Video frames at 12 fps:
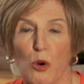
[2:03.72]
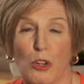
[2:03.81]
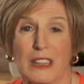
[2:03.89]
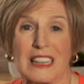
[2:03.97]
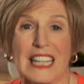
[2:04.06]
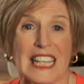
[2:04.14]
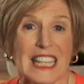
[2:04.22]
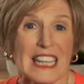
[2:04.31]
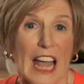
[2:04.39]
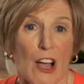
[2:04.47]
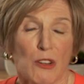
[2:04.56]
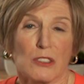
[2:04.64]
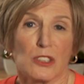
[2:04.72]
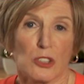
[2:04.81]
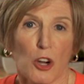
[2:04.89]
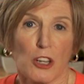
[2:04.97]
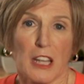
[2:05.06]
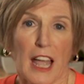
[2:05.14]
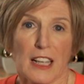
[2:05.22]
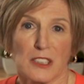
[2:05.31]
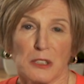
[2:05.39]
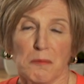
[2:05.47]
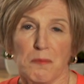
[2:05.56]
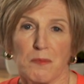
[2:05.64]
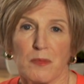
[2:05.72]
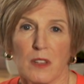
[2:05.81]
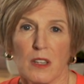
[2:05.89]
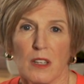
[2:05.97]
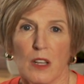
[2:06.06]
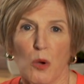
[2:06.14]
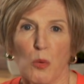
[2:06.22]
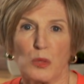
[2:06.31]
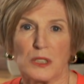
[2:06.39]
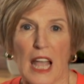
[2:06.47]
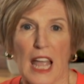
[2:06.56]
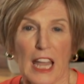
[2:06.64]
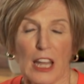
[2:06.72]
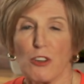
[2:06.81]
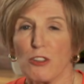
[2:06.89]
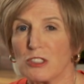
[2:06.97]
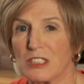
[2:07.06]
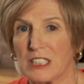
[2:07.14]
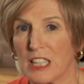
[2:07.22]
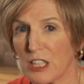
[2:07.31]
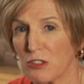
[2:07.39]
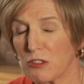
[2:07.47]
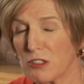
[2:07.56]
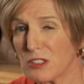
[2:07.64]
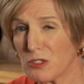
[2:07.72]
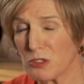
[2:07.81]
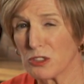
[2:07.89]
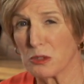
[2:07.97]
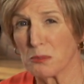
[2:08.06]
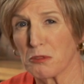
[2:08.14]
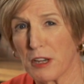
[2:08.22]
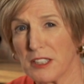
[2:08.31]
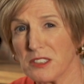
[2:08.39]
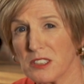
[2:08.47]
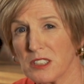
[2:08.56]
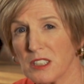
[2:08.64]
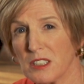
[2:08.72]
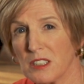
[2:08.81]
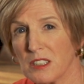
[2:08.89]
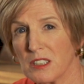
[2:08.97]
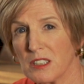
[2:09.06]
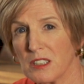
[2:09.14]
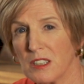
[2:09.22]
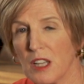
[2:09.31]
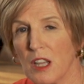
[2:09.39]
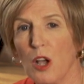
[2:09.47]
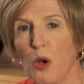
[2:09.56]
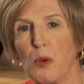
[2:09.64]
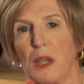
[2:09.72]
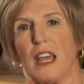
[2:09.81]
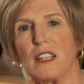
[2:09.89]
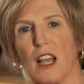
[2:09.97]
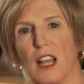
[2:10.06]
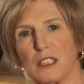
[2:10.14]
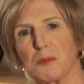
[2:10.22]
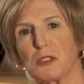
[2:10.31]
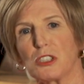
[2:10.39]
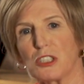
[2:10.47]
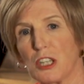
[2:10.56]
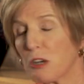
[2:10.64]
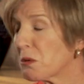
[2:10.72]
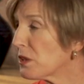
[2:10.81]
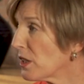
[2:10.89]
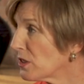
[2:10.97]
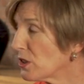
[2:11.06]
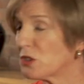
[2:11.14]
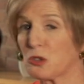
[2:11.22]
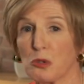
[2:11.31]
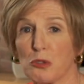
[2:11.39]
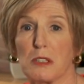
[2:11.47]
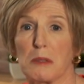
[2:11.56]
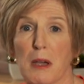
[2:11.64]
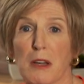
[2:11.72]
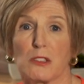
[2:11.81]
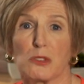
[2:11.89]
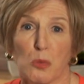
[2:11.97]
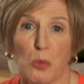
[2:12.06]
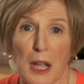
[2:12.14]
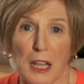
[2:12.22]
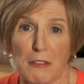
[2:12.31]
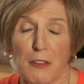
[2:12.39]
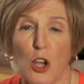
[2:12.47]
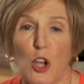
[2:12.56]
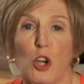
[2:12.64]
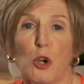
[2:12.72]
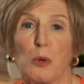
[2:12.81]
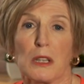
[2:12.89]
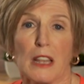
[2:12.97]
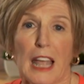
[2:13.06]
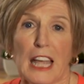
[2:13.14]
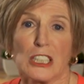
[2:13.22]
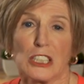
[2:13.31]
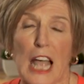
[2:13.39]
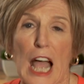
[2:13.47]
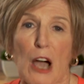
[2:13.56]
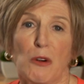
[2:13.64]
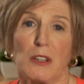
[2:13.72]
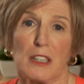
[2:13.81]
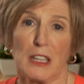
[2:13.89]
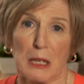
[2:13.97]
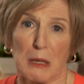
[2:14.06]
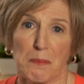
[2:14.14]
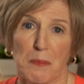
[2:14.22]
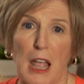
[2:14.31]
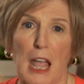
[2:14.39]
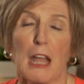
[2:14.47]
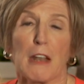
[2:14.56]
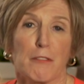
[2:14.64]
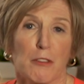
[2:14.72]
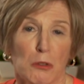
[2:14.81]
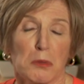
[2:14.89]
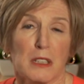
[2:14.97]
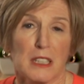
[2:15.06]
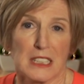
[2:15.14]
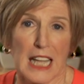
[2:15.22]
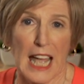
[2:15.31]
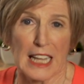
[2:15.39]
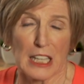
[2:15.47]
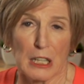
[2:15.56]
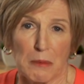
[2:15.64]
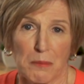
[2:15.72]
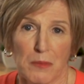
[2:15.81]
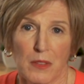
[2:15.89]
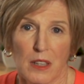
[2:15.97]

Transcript: or leak it out in sarcasm? Was anger dangerous or suppressed? We had a husband share with us a story about his wife who would lash out at him and verbally attack him.